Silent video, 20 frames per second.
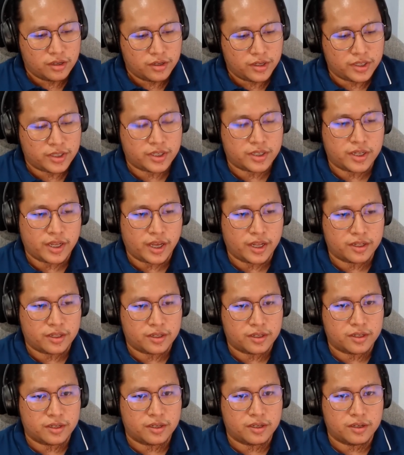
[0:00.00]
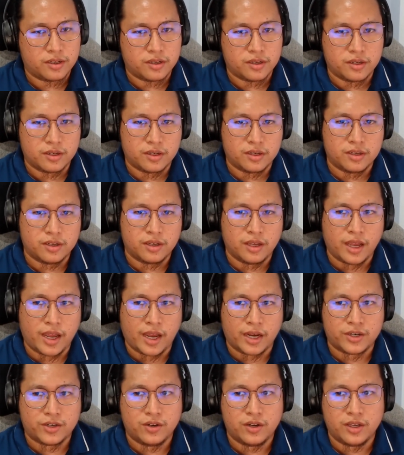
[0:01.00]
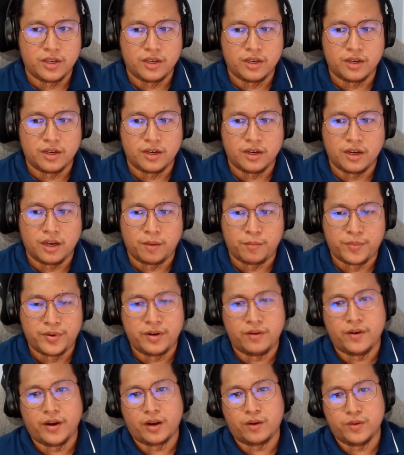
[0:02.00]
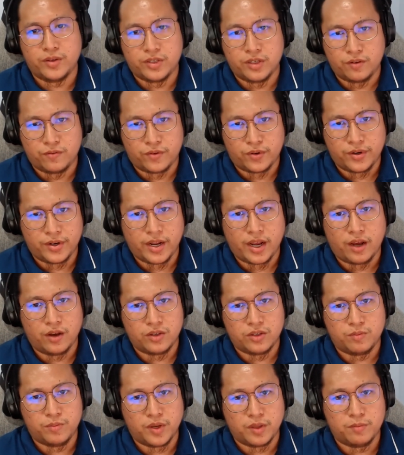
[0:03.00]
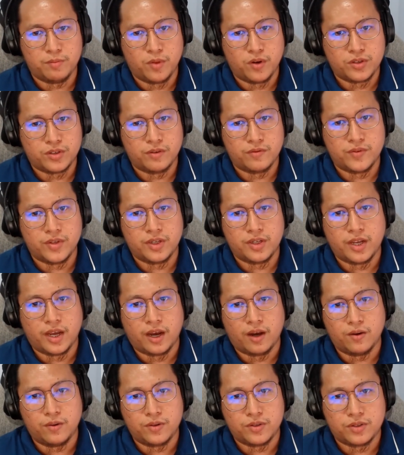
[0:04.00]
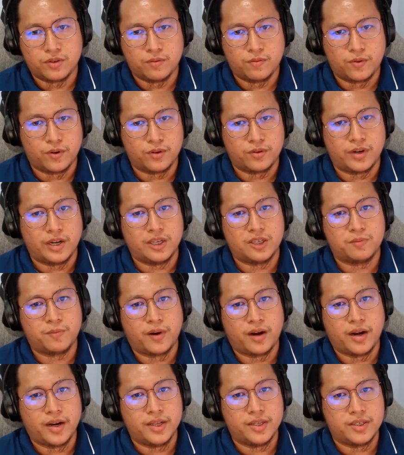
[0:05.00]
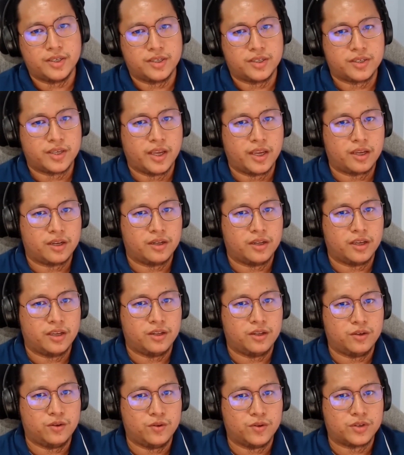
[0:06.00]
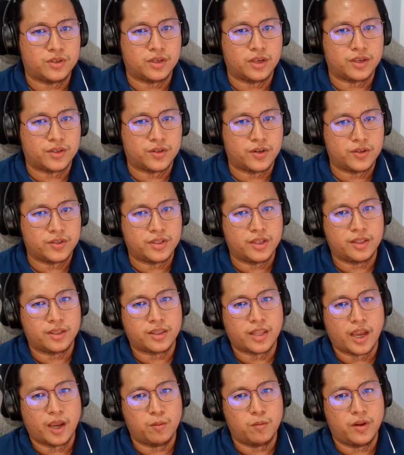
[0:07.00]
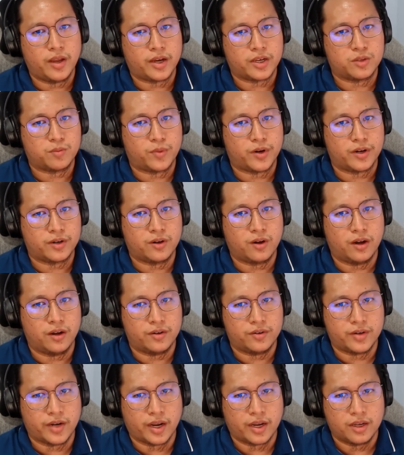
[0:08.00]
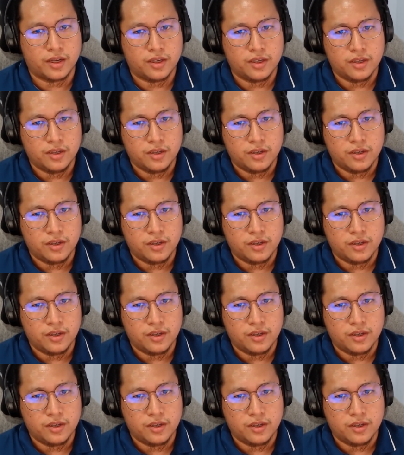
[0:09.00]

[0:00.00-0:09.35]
This is not actually a prerequisite for DAOs, but most of the DAOs, for transparency's sake, they use a certain time-lapse smart contract.